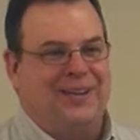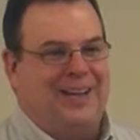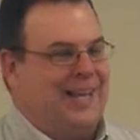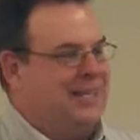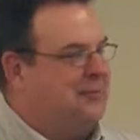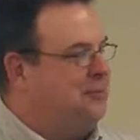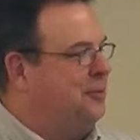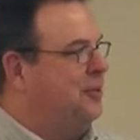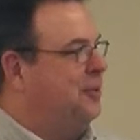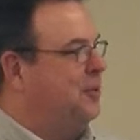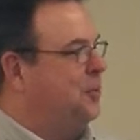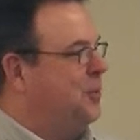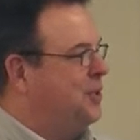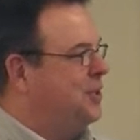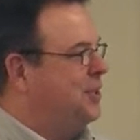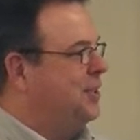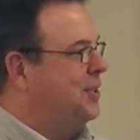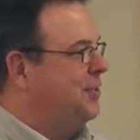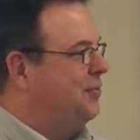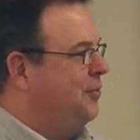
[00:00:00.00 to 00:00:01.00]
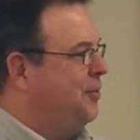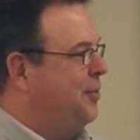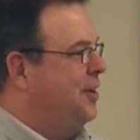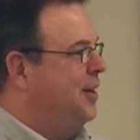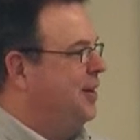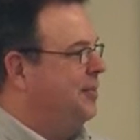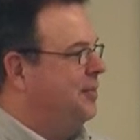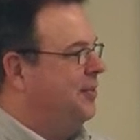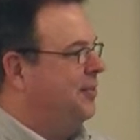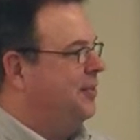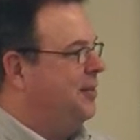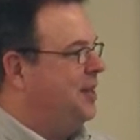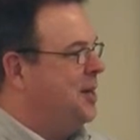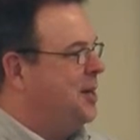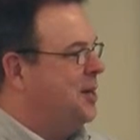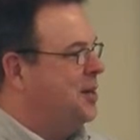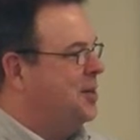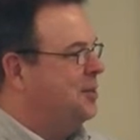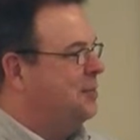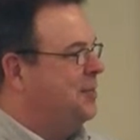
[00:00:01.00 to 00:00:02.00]
That's been on the wish list for a number of
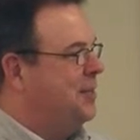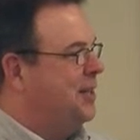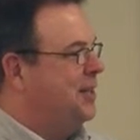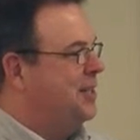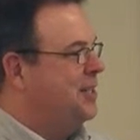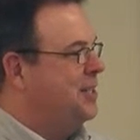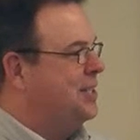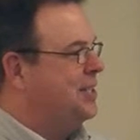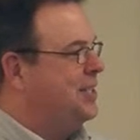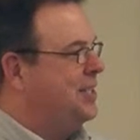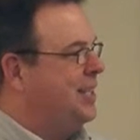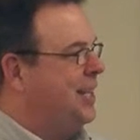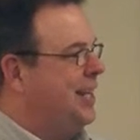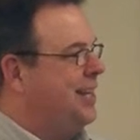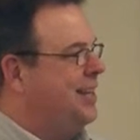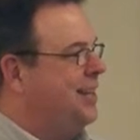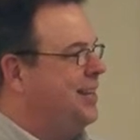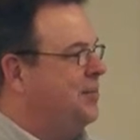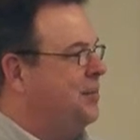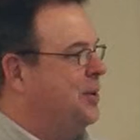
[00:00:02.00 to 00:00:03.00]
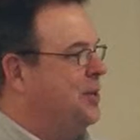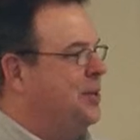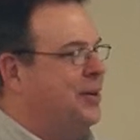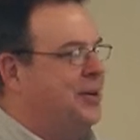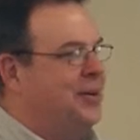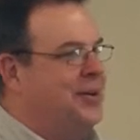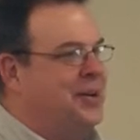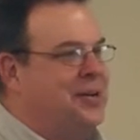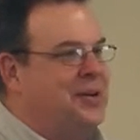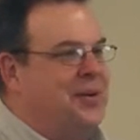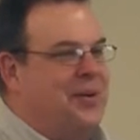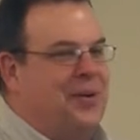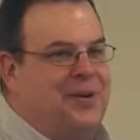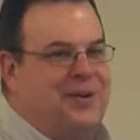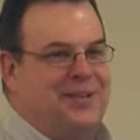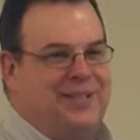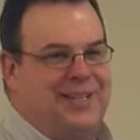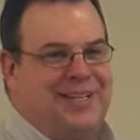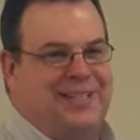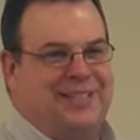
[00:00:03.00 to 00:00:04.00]
years because it doesn't return a
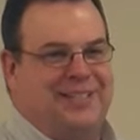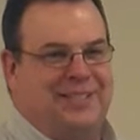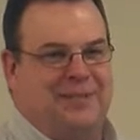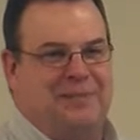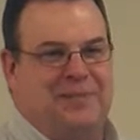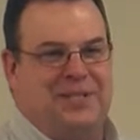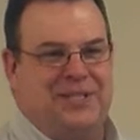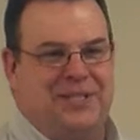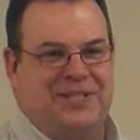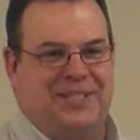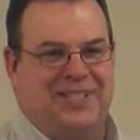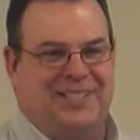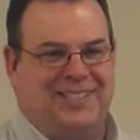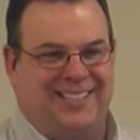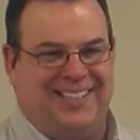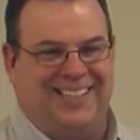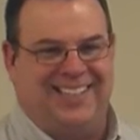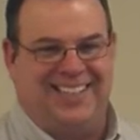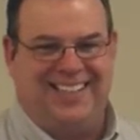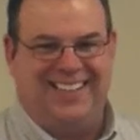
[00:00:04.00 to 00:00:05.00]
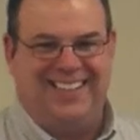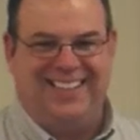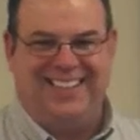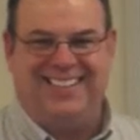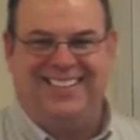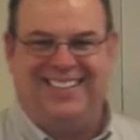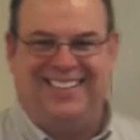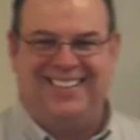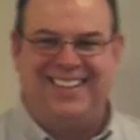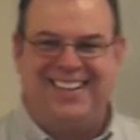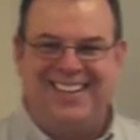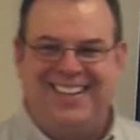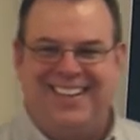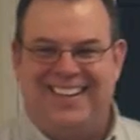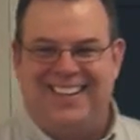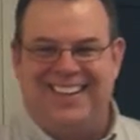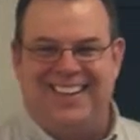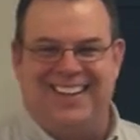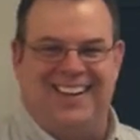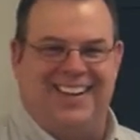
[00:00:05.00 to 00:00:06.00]
darn thing to the business.
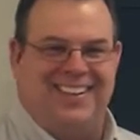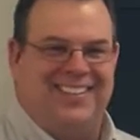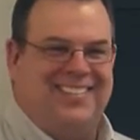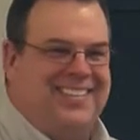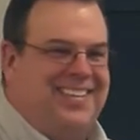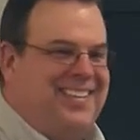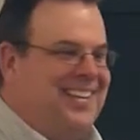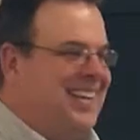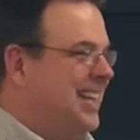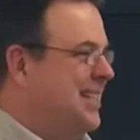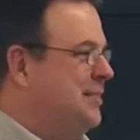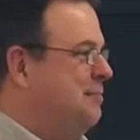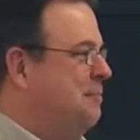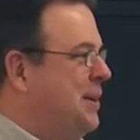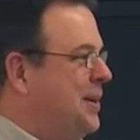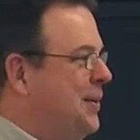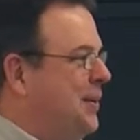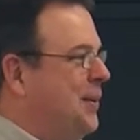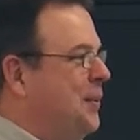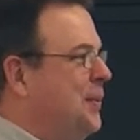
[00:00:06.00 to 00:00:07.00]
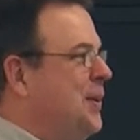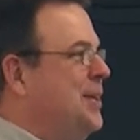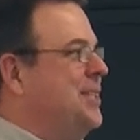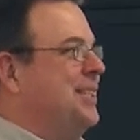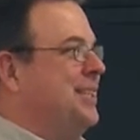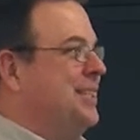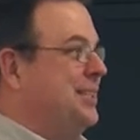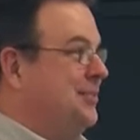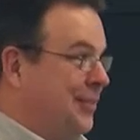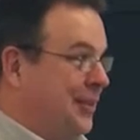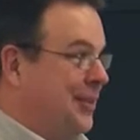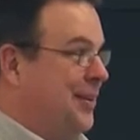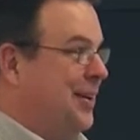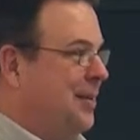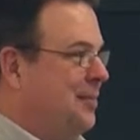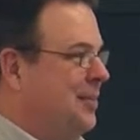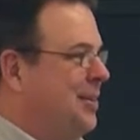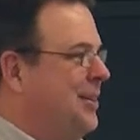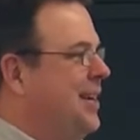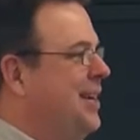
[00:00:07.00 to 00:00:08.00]
You know, it's been on the wish list for a
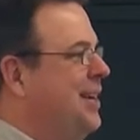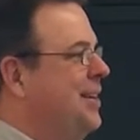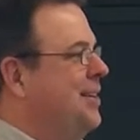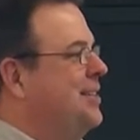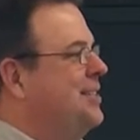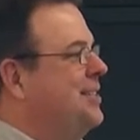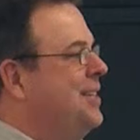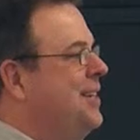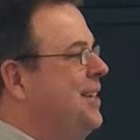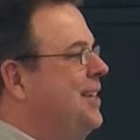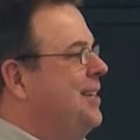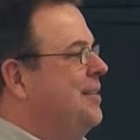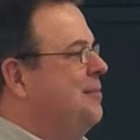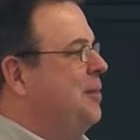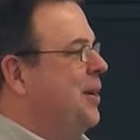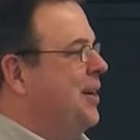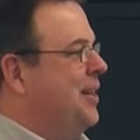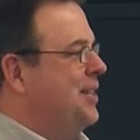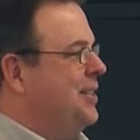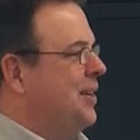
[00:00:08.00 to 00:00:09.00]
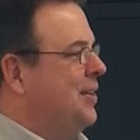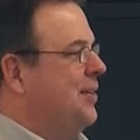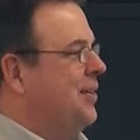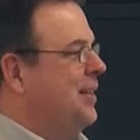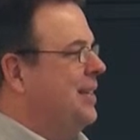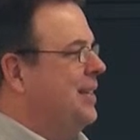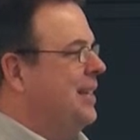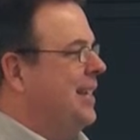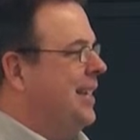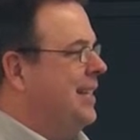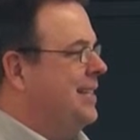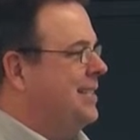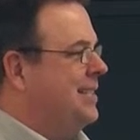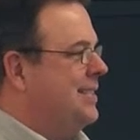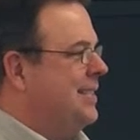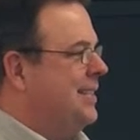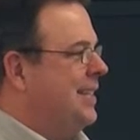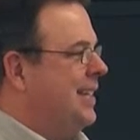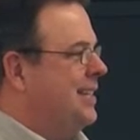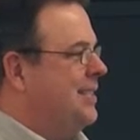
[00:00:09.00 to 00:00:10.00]
number of years, but
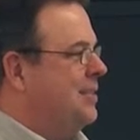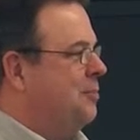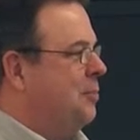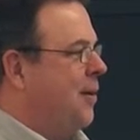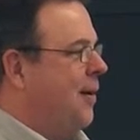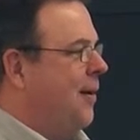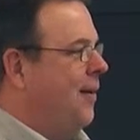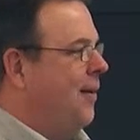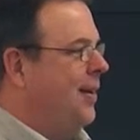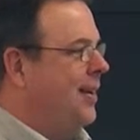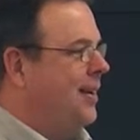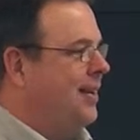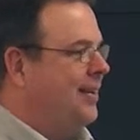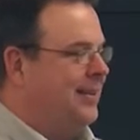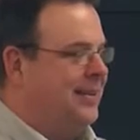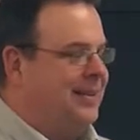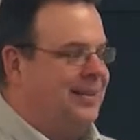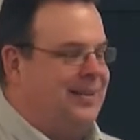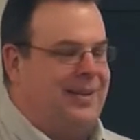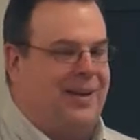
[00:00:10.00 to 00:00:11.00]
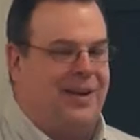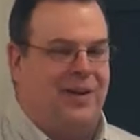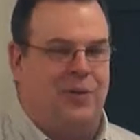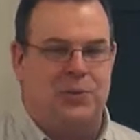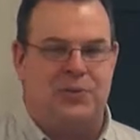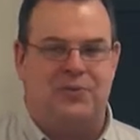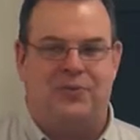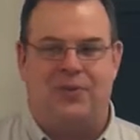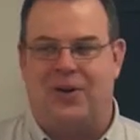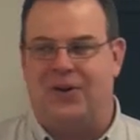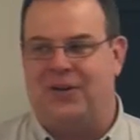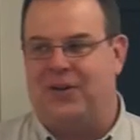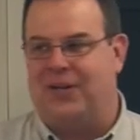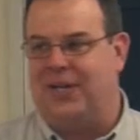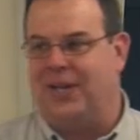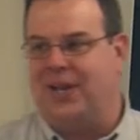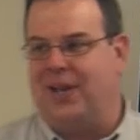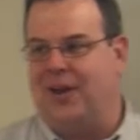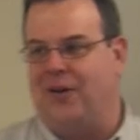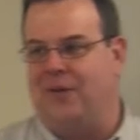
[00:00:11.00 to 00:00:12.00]
its priority, you know, was fairly
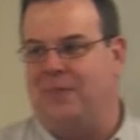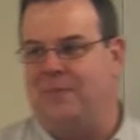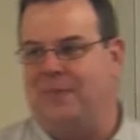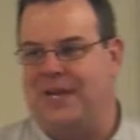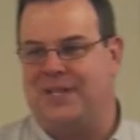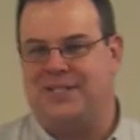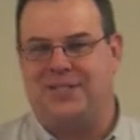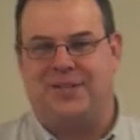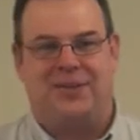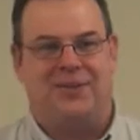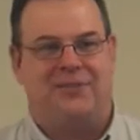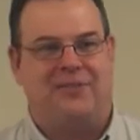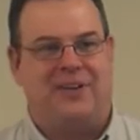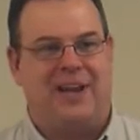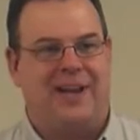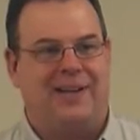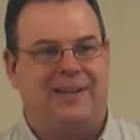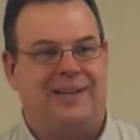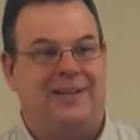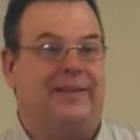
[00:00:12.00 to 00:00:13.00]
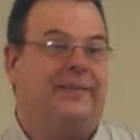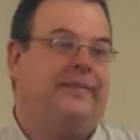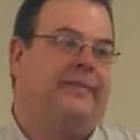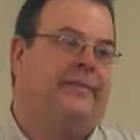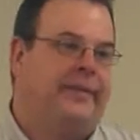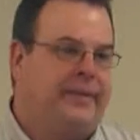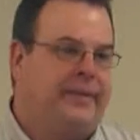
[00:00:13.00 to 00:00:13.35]
low based on the fact that,